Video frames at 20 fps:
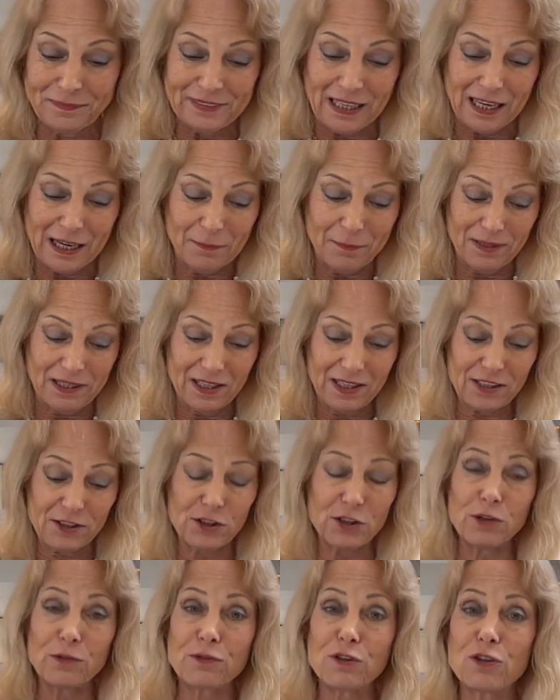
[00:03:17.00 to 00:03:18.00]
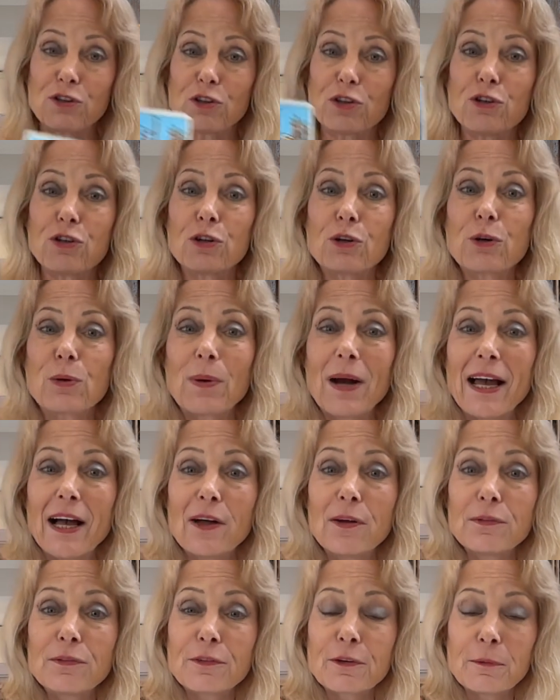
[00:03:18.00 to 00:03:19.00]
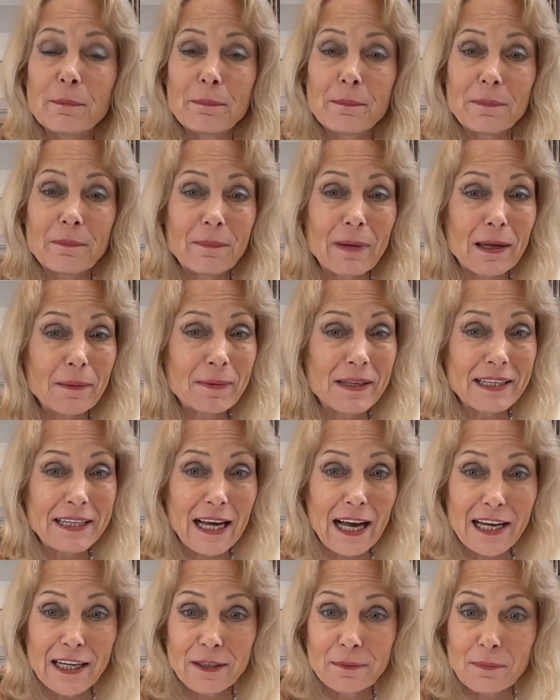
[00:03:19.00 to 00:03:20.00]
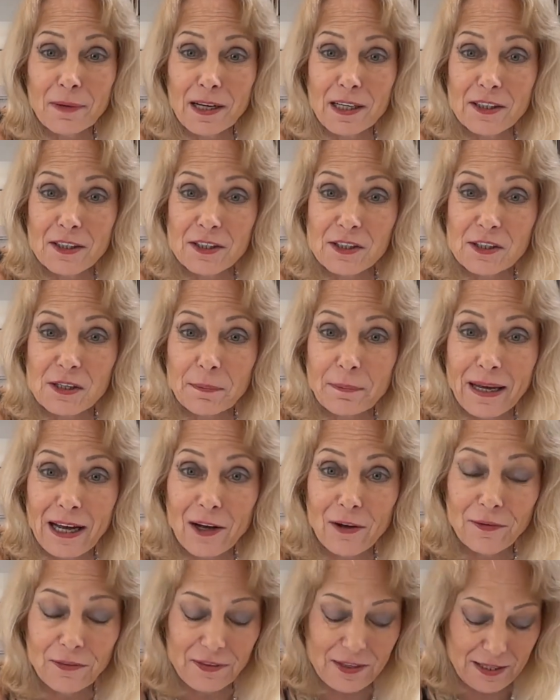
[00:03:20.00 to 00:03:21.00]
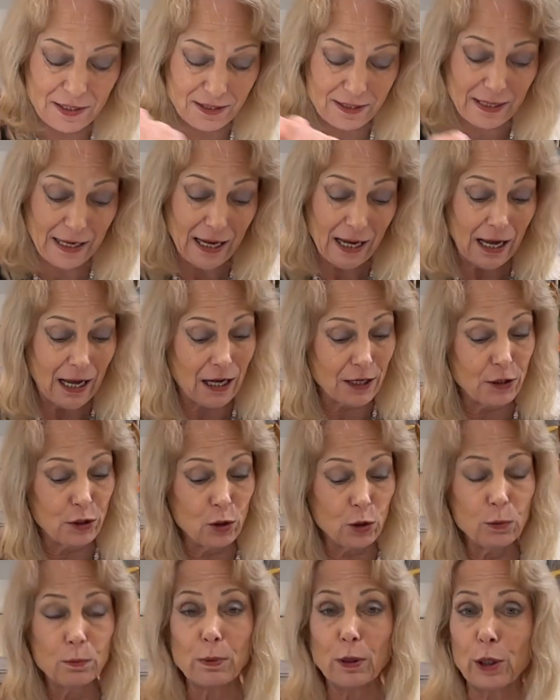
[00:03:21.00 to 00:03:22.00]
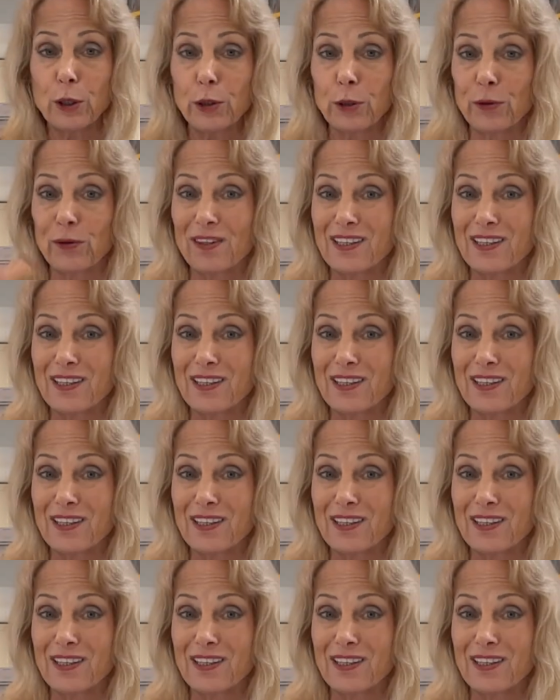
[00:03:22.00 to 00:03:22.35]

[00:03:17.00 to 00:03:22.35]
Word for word: Uh, because you've stood your ground for maybe nine months about this a new birth,